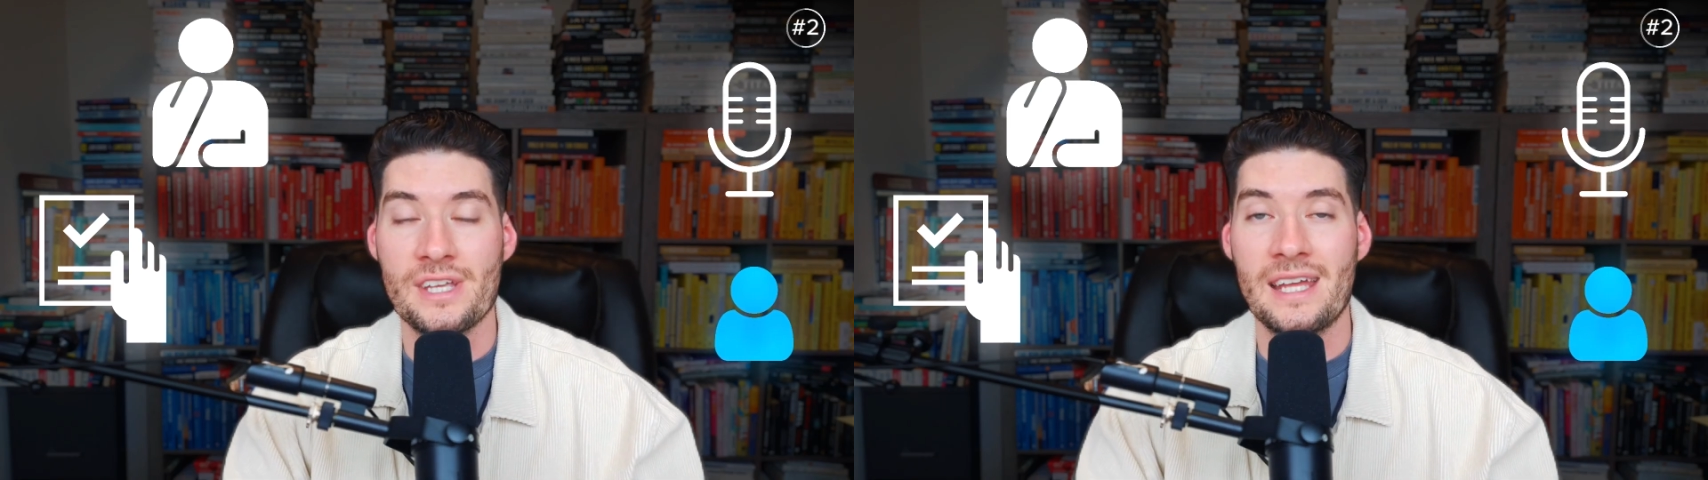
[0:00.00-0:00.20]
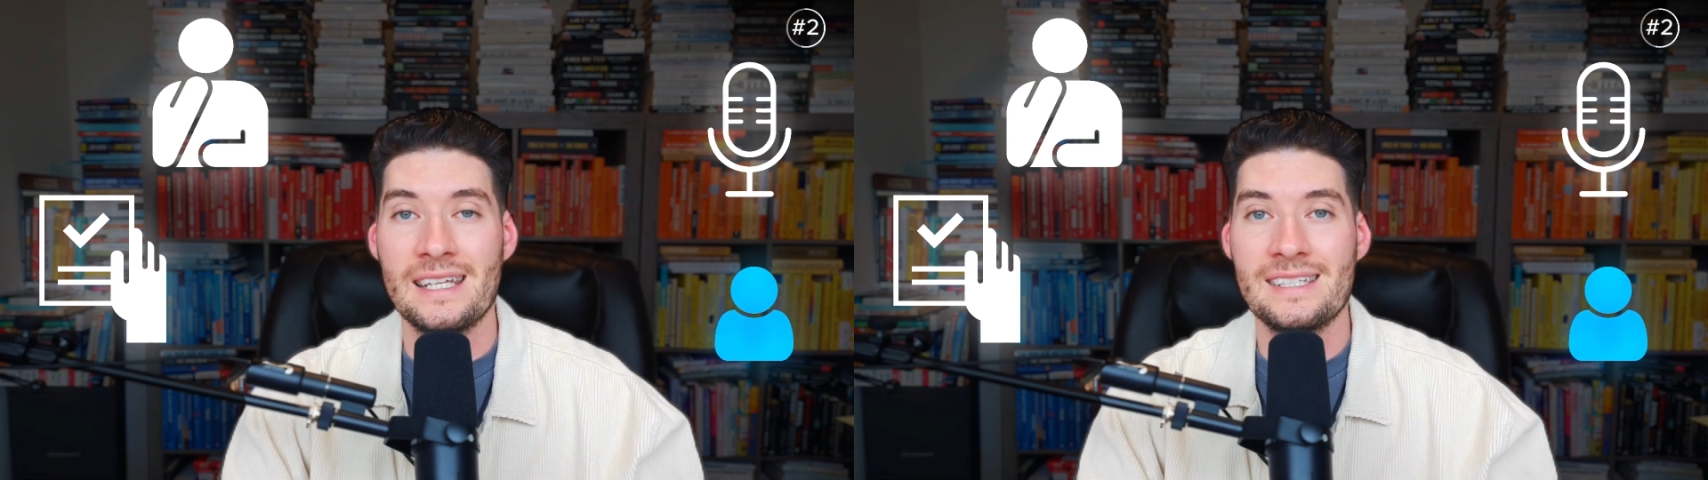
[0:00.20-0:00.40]

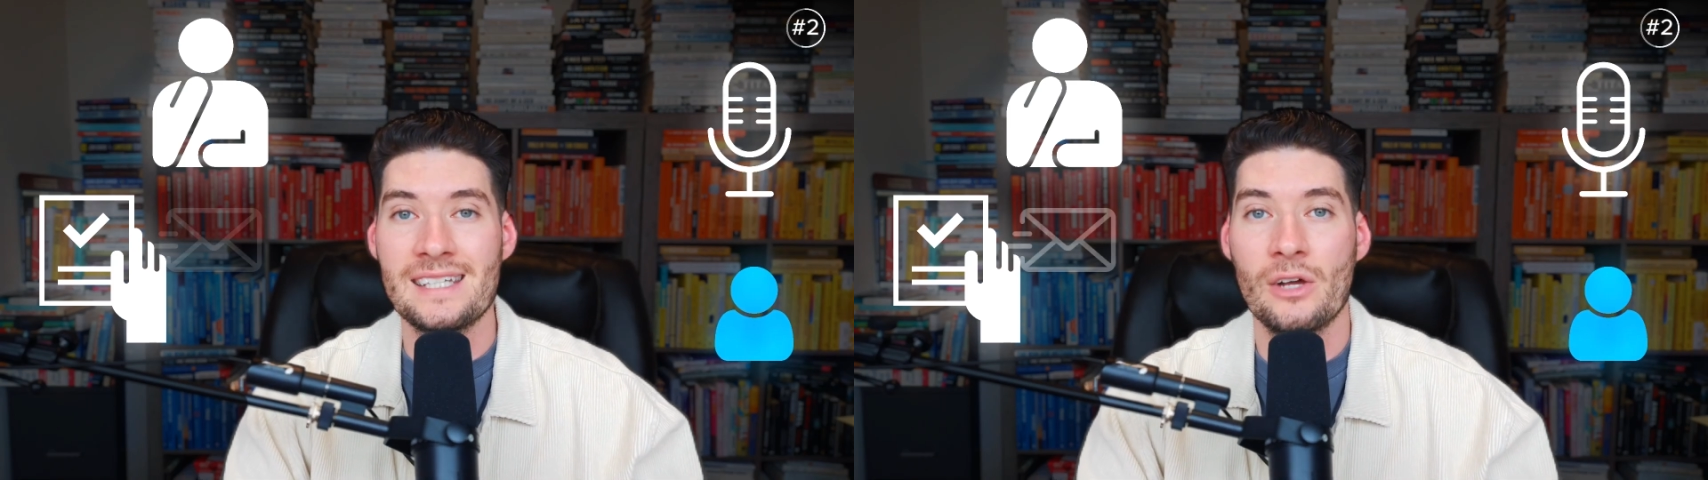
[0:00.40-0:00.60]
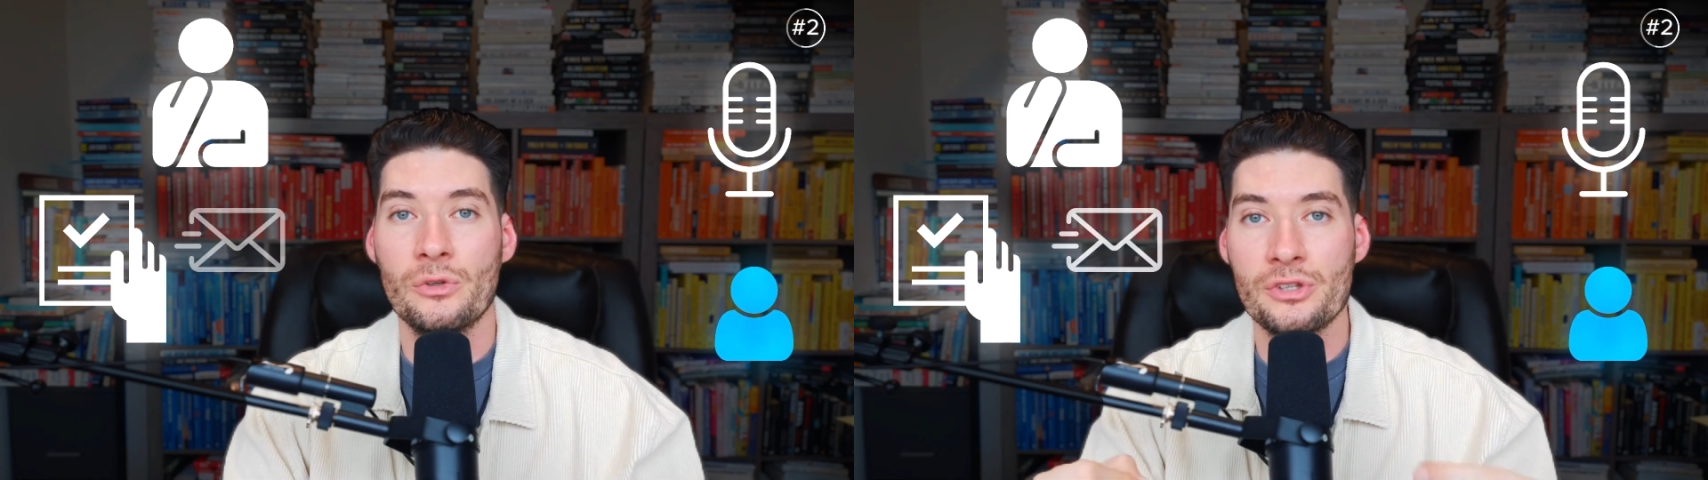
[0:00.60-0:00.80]
and he
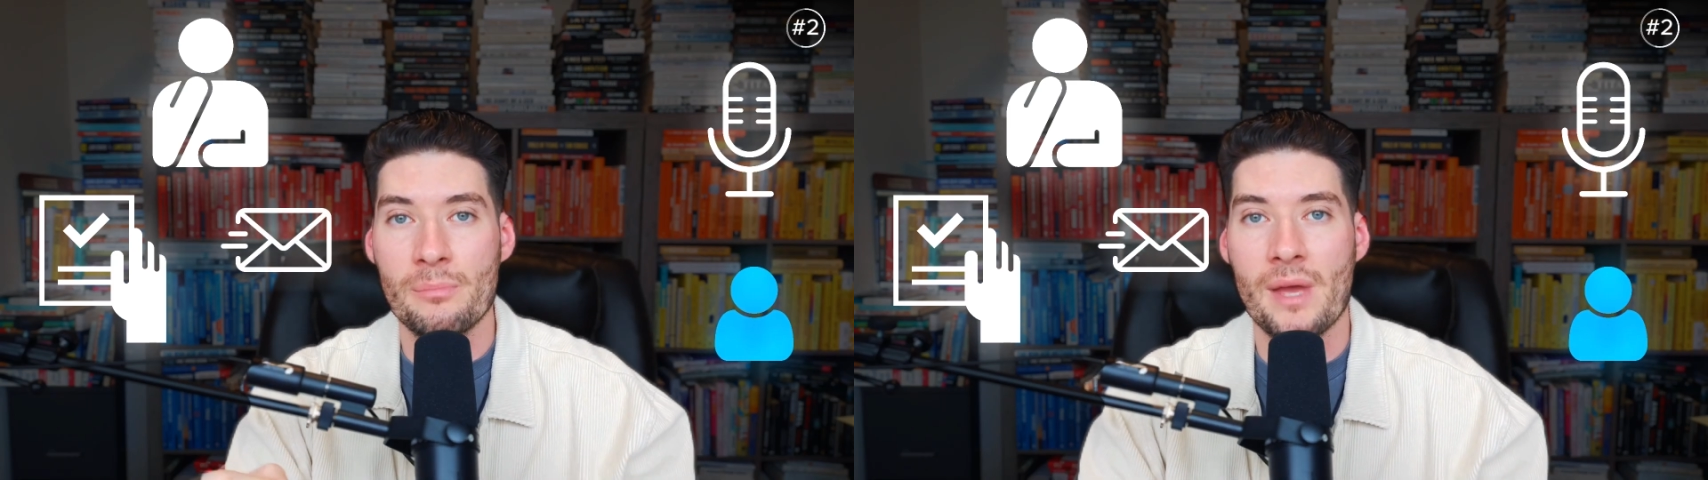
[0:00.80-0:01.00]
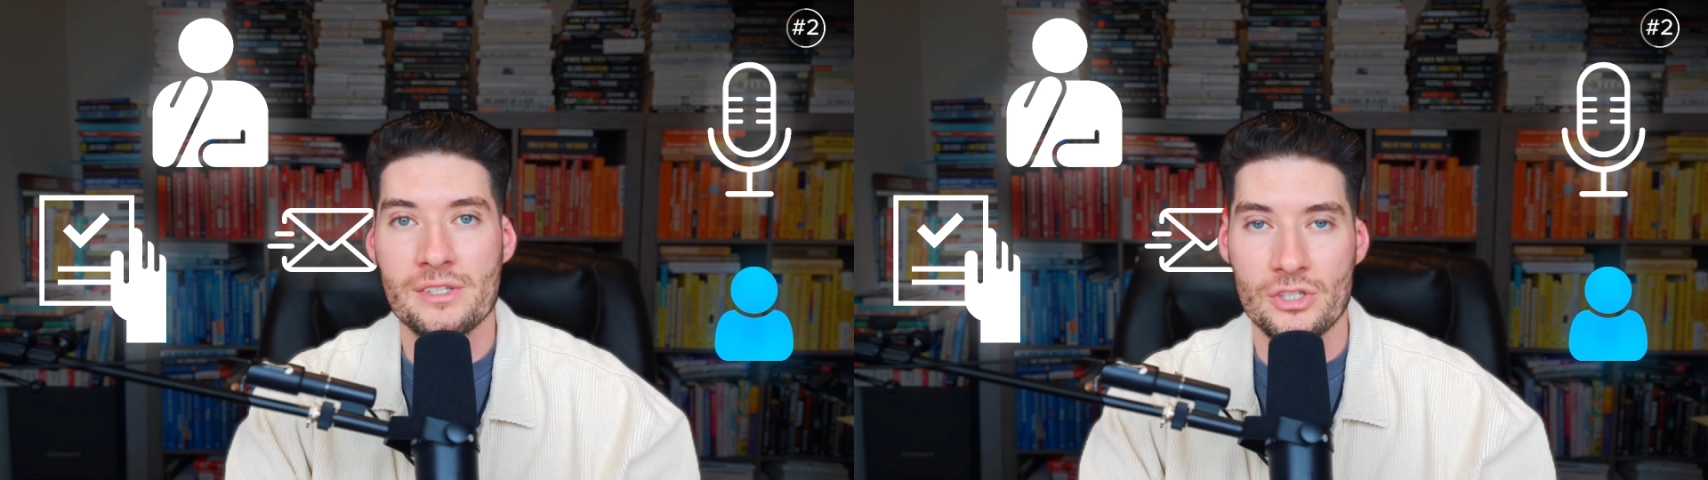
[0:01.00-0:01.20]
tailored the
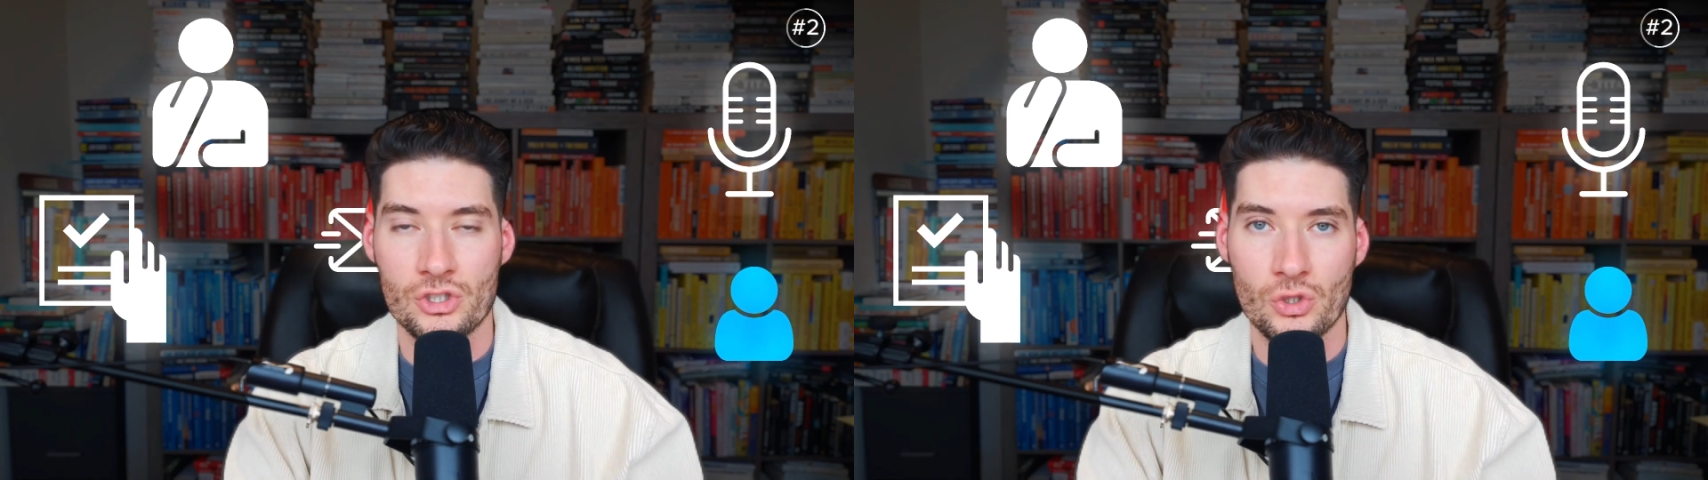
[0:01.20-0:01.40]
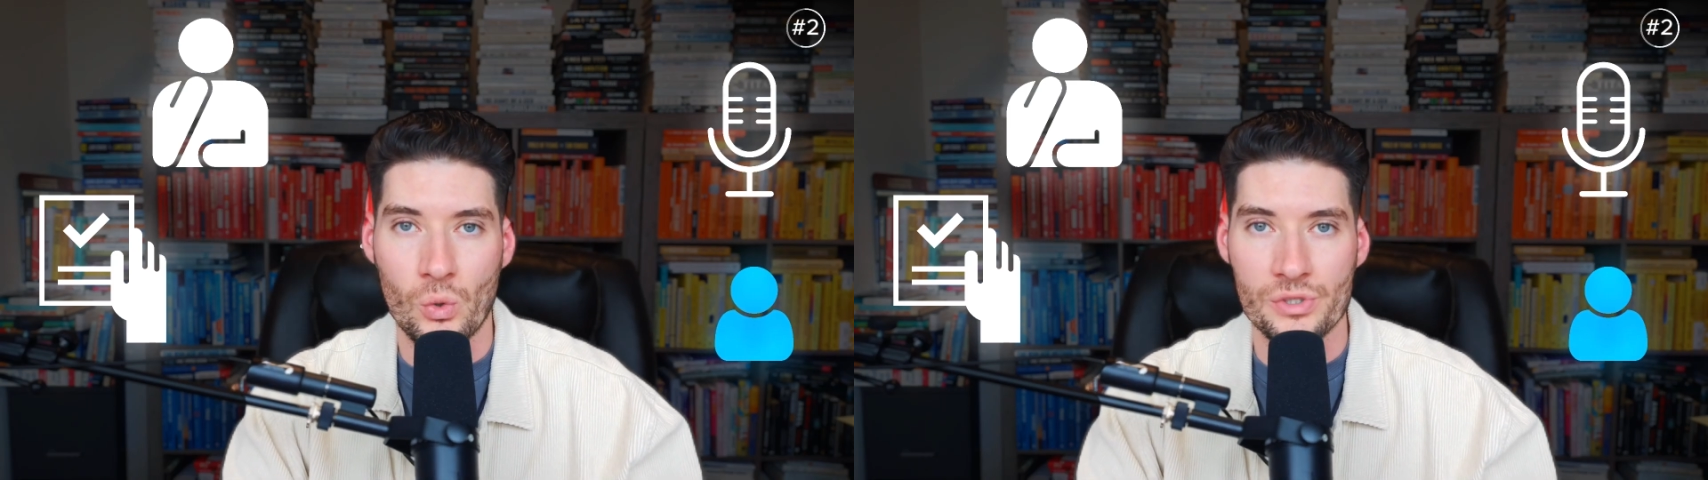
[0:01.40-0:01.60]

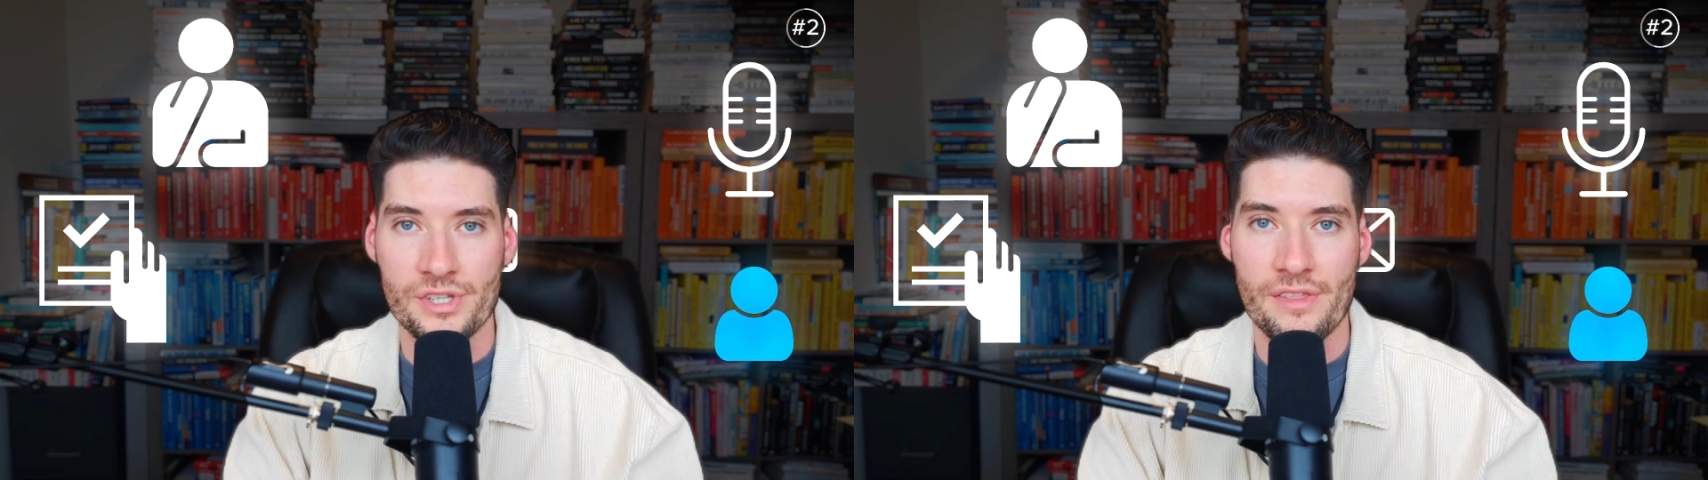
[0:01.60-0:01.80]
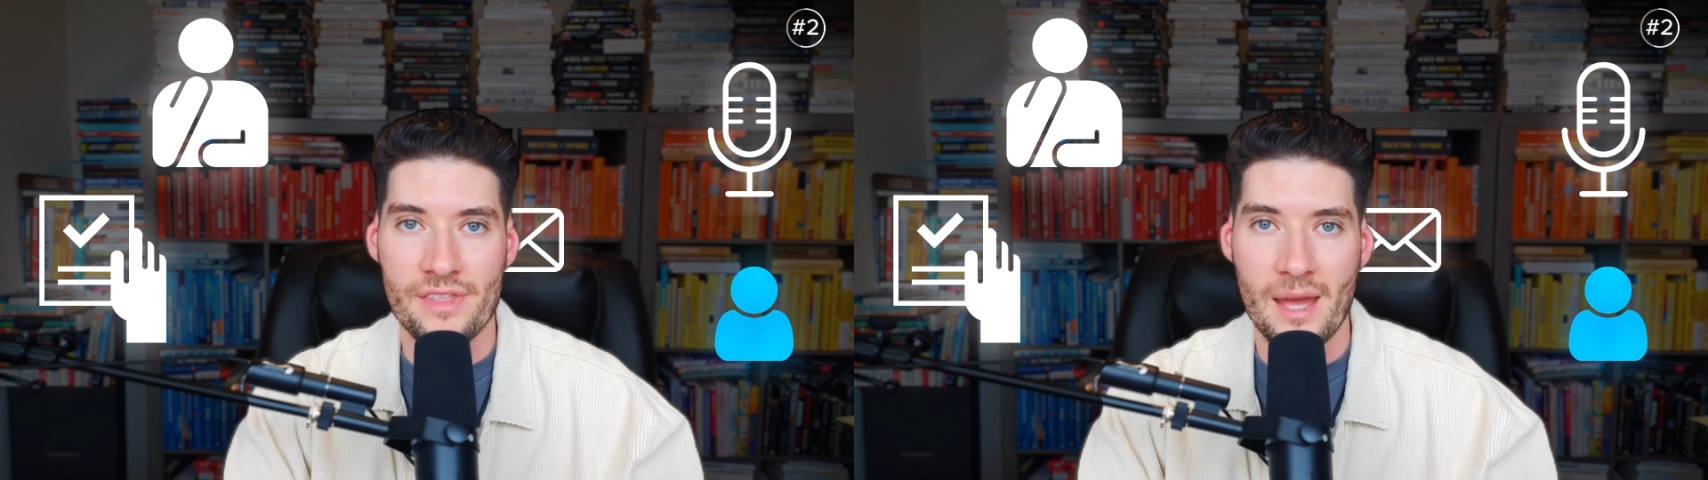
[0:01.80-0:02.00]
message towards
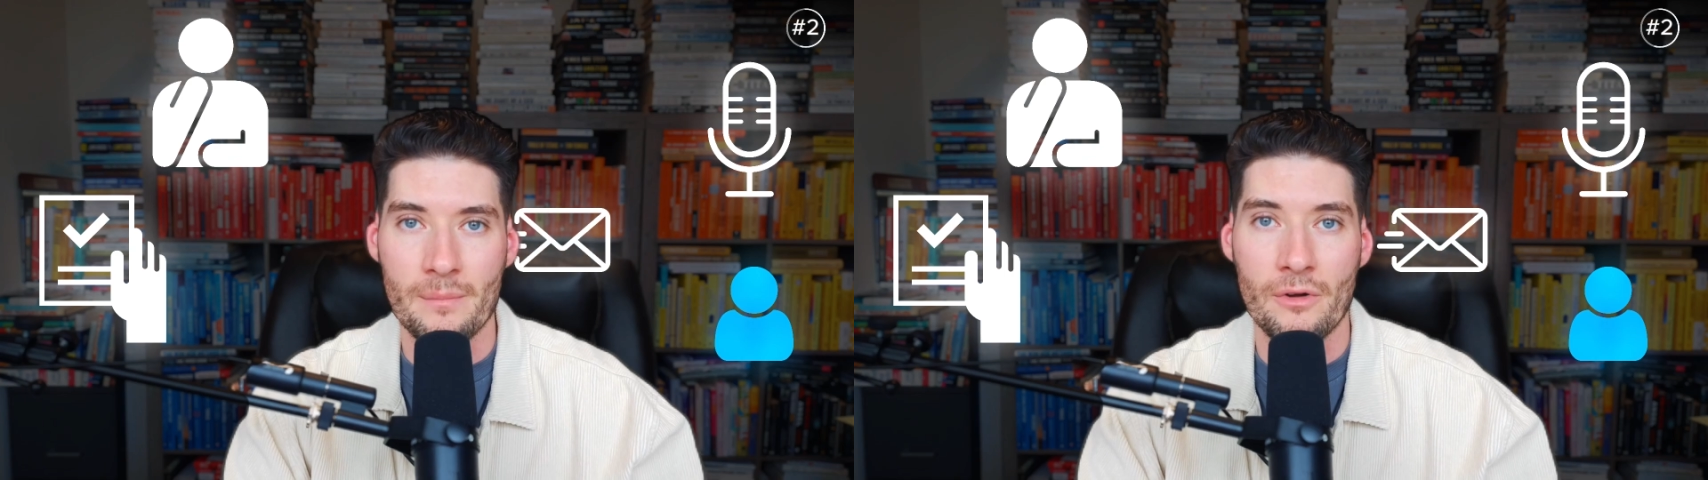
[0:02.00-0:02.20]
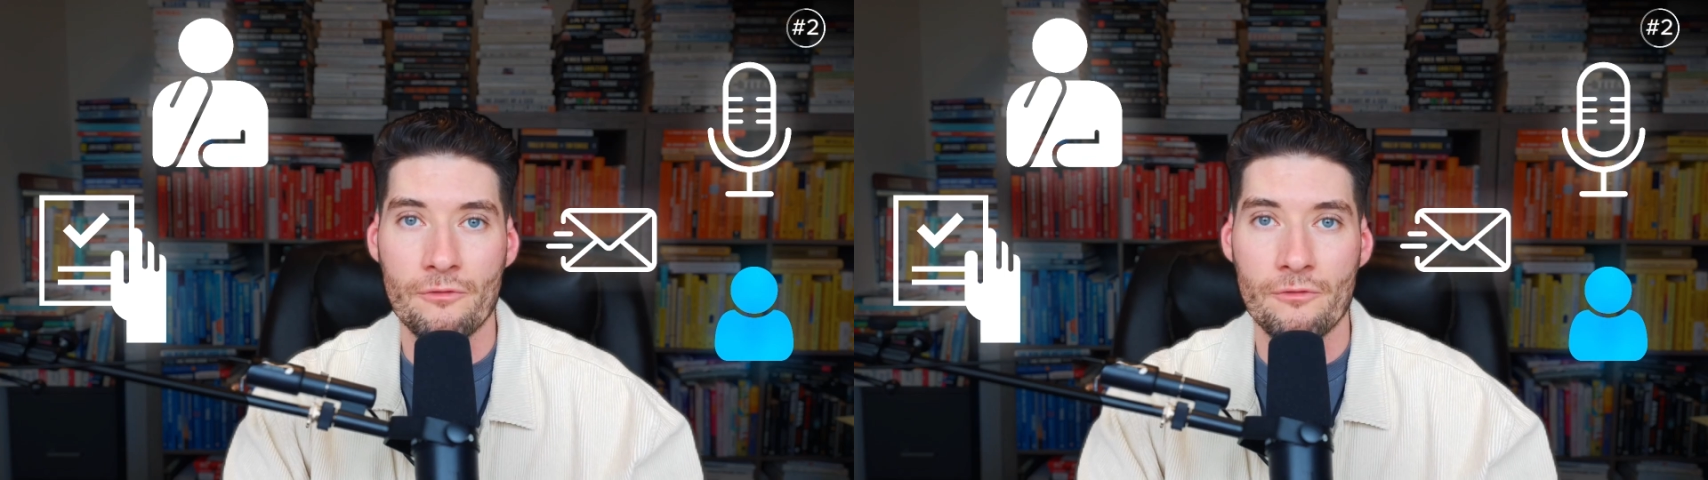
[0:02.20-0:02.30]
them